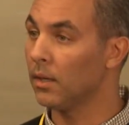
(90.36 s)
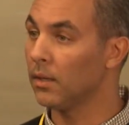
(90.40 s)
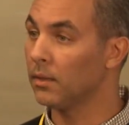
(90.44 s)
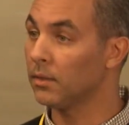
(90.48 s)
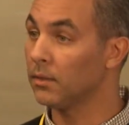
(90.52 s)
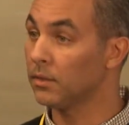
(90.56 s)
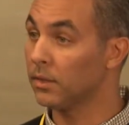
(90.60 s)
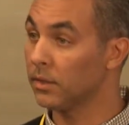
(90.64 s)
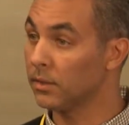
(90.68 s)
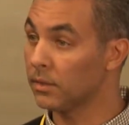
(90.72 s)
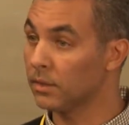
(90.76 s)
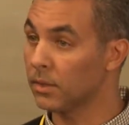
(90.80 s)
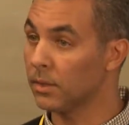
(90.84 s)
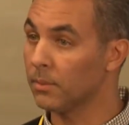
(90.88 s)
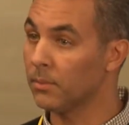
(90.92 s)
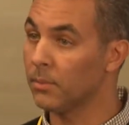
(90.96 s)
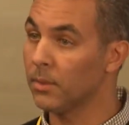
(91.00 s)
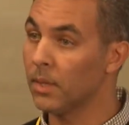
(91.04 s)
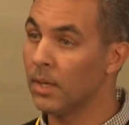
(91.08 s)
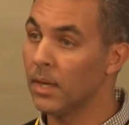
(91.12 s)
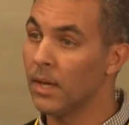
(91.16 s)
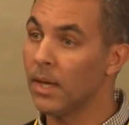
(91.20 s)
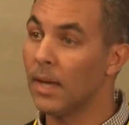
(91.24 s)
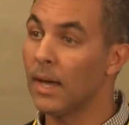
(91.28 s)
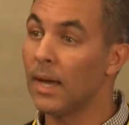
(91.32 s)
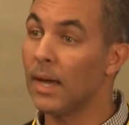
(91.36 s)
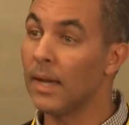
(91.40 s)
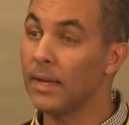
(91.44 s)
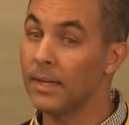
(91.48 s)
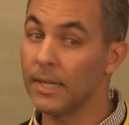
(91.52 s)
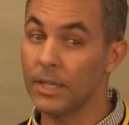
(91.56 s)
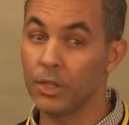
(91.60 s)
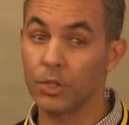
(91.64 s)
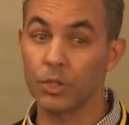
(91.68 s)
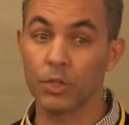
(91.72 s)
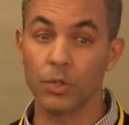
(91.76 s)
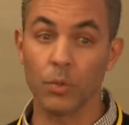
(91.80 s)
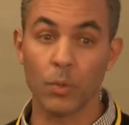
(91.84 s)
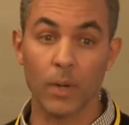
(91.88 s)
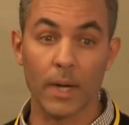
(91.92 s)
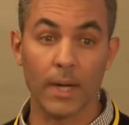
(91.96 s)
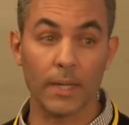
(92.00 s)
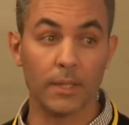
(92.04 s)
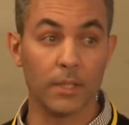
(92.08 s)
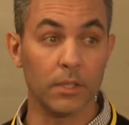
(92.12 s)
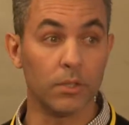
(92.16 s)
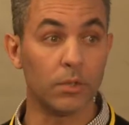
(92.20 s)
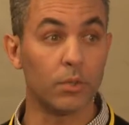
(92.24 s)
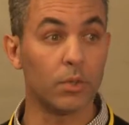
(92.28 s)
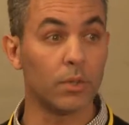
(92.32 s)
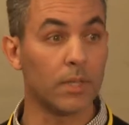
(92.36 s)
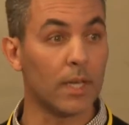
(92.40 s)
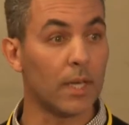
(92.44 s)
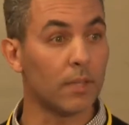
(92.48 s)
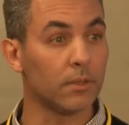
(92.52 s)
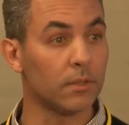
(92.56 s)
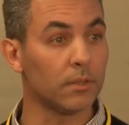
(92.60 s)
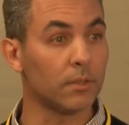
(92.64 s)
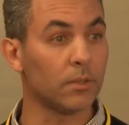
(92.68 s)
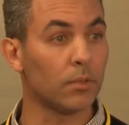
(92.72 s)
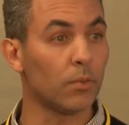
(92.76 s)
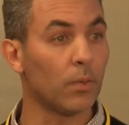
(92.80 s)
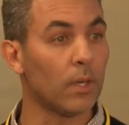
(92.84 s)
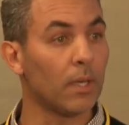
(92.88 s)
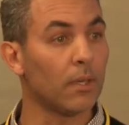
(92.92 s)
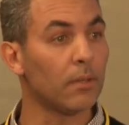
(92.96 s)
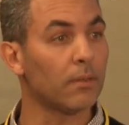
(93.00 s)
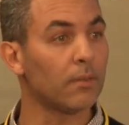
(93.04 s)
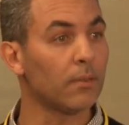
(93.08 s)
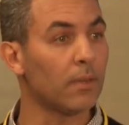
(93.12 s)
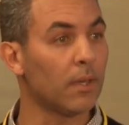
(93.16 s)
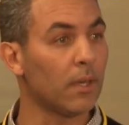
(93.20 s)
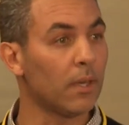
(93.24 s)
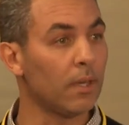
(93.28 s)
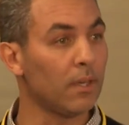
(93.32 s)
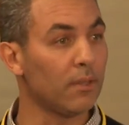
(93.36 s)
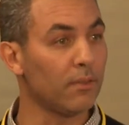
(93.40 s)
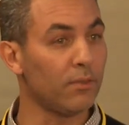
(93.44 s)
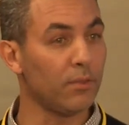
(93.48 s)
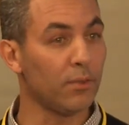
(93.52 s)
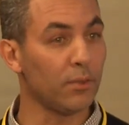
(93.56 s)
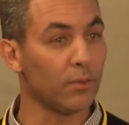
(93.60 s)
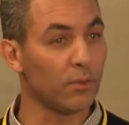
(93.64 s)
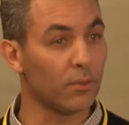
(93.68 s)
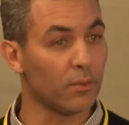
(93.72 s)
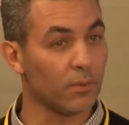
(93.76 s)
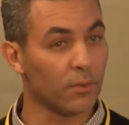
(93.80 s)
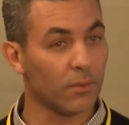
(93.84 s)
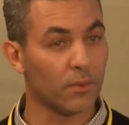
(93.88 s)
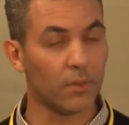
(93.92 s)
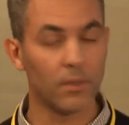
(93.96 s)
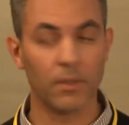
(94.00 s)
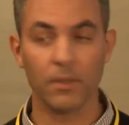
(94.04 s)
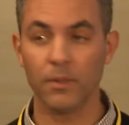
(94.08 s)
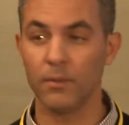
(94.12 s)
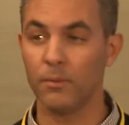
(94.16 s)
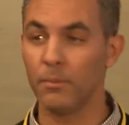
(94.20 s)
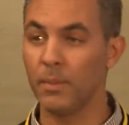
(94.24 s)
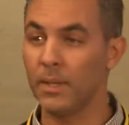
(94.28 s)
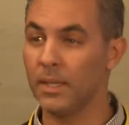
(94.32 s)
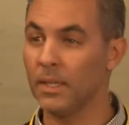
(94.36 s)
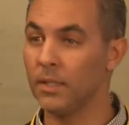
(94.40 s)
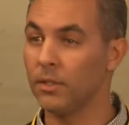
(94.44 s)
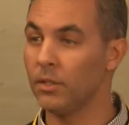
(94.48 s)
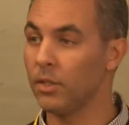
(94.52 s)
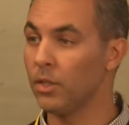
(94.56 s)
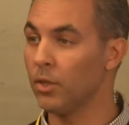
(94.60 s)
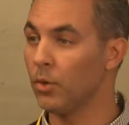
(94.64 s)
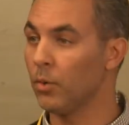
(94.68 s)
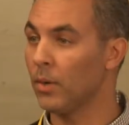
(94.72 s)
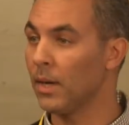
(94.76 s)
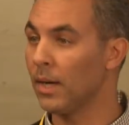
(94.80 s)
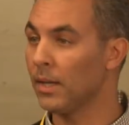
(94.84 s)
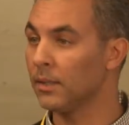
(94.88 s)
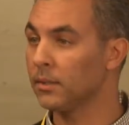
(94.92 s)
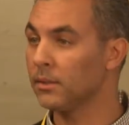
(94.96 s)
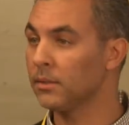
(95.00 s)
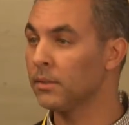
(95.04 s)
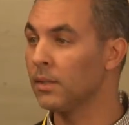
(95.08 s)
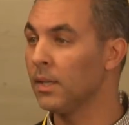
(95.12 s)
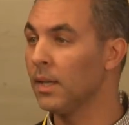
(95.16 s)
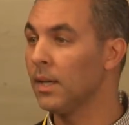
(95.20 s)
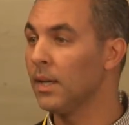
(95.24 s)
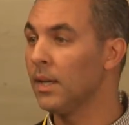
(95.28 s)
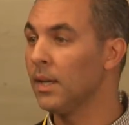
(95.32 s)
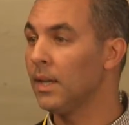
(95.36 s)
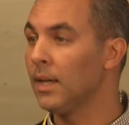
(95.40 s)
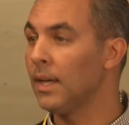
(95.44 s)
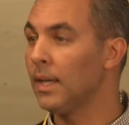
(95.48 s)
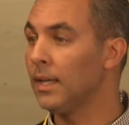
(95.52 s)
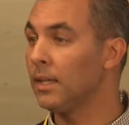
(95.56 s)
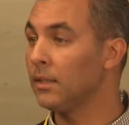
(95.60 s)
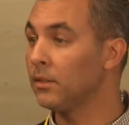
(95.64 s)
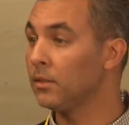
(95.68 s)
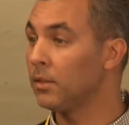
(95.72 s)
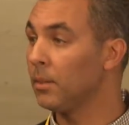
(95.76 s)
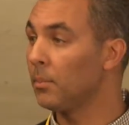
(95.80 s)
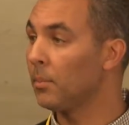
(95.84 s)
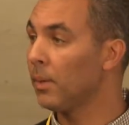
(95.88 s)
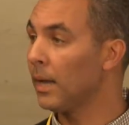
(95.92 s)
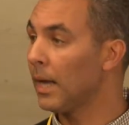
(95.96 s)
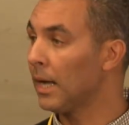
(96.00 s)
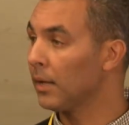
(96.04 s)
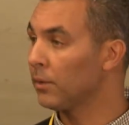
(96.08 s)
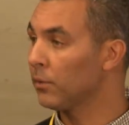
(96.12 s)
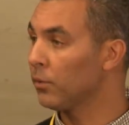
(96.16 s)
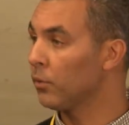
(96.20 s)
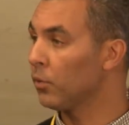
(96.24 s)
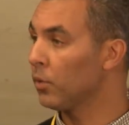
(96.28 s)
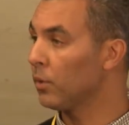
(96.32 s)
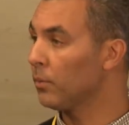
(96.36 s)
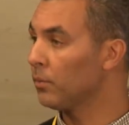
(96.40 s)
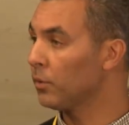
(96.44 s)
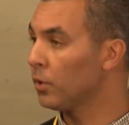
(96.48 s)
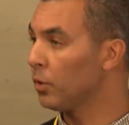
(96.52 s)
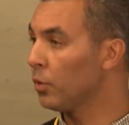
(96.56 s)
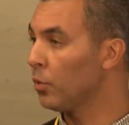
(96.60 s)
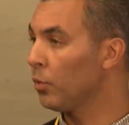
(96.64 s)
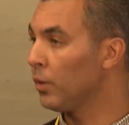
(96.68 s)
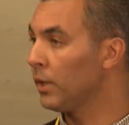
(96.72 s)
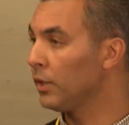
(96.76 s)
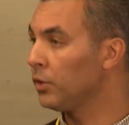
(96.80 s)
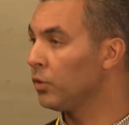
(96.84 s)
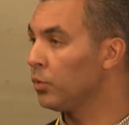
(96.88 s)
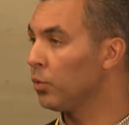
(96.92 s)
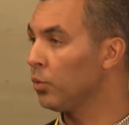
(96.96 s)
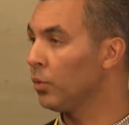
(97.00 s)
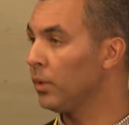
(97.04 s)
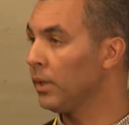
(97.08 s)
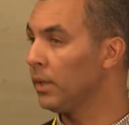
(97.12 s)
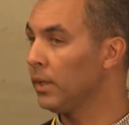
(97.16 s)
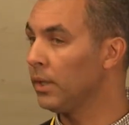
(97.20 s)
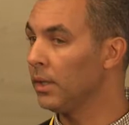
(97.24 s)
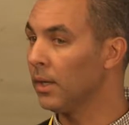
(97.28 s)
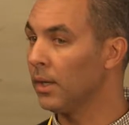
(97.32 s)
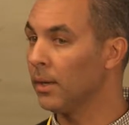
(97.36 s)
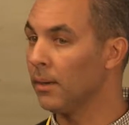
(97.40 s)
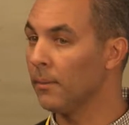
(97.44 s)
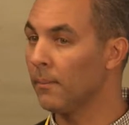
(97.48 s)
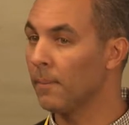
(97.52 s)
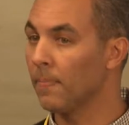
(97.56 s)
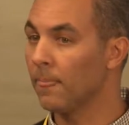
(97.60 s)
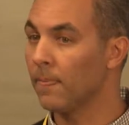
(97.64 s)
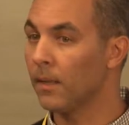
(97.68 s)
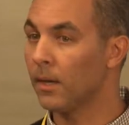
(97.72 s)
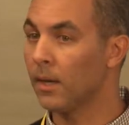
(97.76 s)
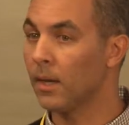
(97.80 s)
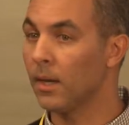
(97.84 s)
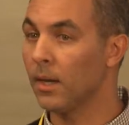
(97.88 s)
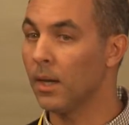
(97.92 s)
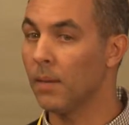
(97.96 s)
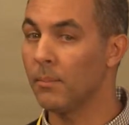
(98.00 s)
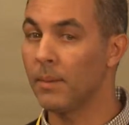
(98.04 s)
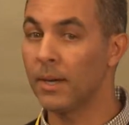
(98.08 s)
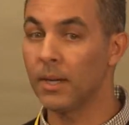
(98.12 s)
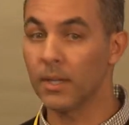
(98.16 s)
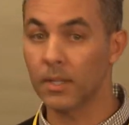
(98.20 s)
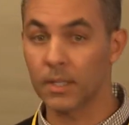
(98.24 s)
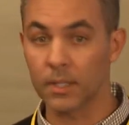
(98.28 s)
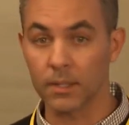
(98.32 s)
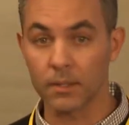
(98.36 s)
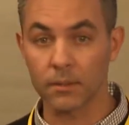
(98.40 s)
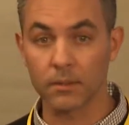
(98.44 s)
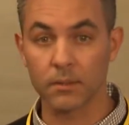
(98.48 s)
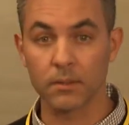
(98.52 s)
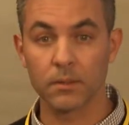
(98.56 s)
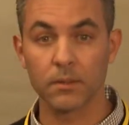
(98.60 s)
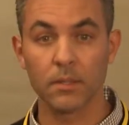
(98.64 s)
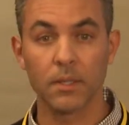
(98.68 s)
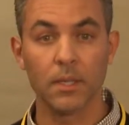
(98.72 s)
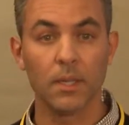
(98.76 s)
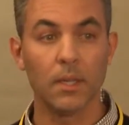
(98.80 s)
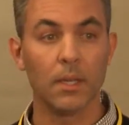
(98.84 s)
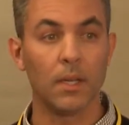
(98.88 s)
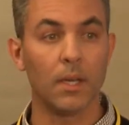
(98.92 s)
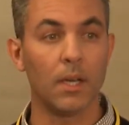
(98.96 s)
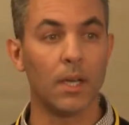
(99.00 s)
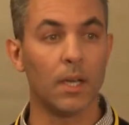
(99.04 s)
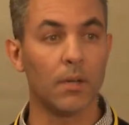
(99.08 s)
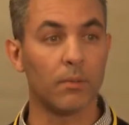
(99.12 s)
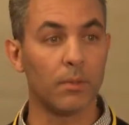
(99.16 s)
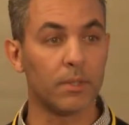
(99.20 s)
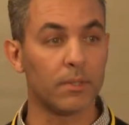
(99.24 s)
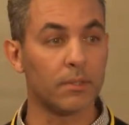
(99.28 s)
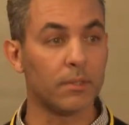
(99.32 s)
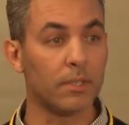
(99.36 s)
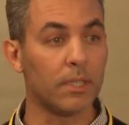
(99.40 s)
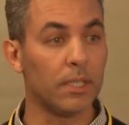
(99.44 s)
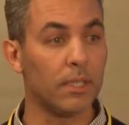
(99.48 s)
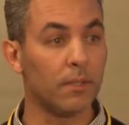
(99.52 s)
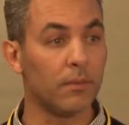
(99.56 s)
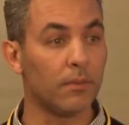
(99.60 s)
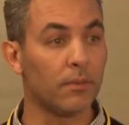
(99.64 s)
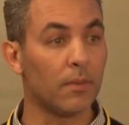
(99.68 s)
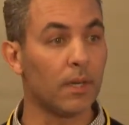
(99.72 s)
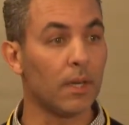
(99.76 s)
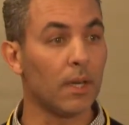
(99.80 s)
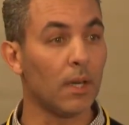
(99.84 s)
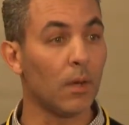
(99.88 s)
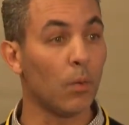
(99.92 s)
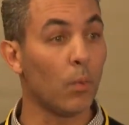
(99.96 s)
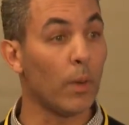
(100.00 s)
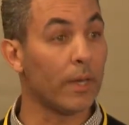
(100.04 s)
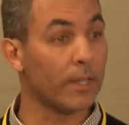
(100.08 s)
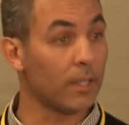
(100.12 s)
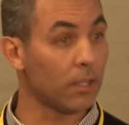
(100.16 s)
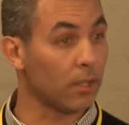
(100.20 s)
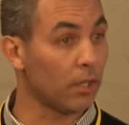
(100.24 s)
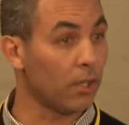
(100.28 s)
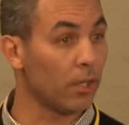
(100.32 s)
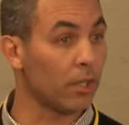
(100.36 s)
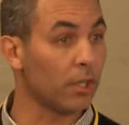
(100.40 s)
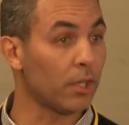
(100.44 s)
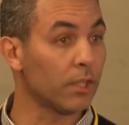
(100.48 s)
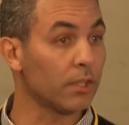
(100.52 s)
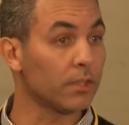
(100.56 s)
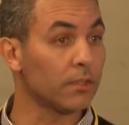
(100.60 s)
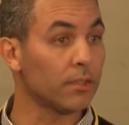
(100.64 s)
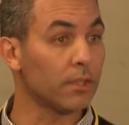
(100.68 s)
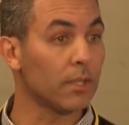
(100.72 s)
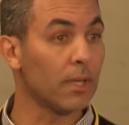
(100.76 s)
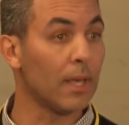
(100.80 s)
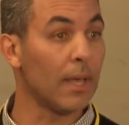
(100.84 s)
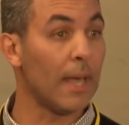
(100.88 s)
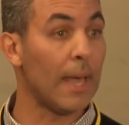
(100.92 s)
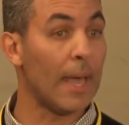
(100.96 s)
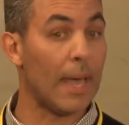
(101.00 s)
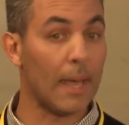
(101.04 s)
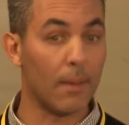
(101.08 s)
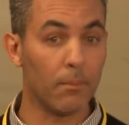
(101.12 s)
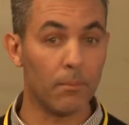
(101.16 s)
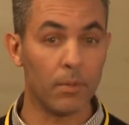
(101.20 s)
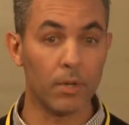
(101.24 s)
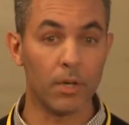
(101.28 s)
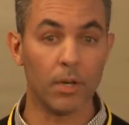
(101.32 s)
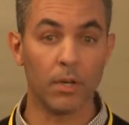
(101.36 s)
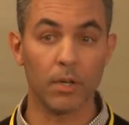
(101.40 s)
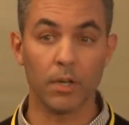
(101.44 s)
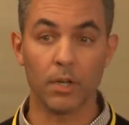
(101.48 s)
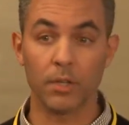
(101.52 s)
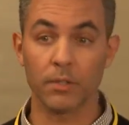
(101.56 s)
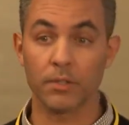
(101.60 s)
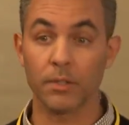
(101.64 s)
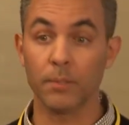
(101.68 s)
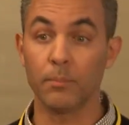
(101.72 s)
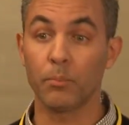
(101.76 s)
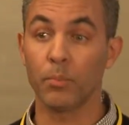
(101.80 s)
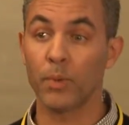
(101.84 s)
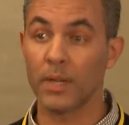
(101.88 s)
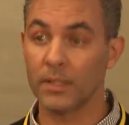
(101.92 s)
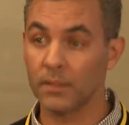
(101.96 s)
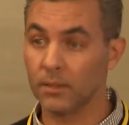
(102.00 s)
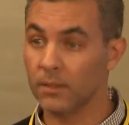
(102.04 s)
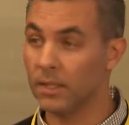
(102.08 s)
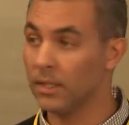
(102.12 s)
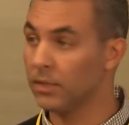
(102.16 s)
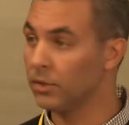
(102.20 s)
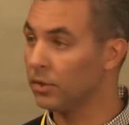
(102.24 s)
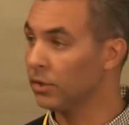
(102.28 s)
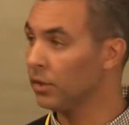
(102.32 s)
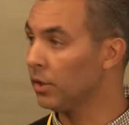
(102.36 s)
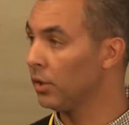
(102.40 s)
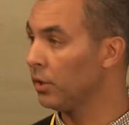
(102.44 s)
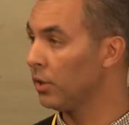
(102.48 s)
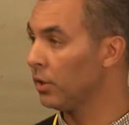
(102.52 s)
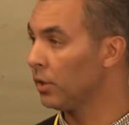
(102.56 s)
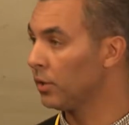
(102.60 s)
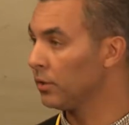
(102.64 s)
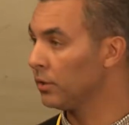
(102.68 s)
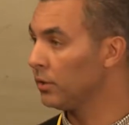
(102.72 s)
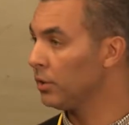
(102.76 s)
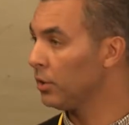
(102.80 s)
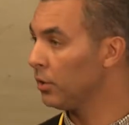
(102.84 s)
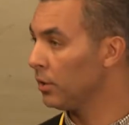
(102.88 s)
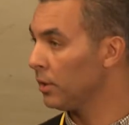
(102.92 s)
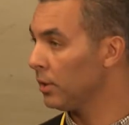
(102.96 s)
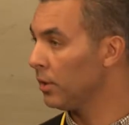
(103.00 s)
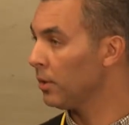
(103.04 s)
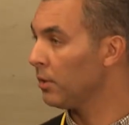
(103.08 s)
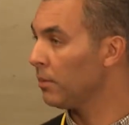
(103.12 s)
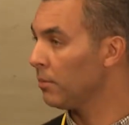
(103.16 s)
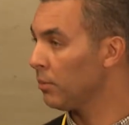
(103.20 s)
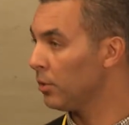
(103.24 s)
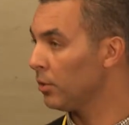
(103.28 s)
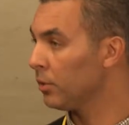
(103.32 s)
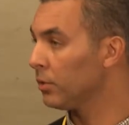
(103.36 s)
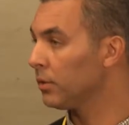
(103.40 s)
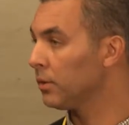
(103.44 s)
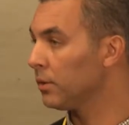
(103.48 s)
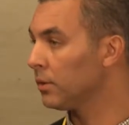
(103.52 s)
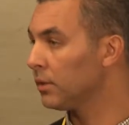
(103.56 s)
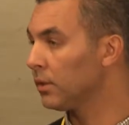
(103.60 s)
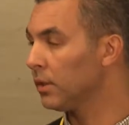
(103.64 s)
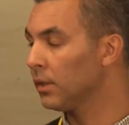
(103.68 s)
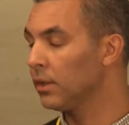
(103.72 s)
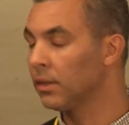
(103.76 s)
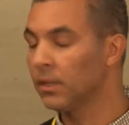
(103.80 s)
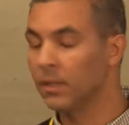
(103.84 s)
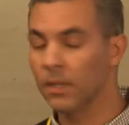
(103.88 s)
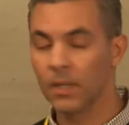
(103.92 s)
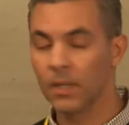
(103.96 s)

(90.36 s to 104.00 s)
system nationwide in 2012. If you've been in the U.S., it is the platform through which we Americans receive weather alerts, amber alerts, and presidential alerts during an emergency.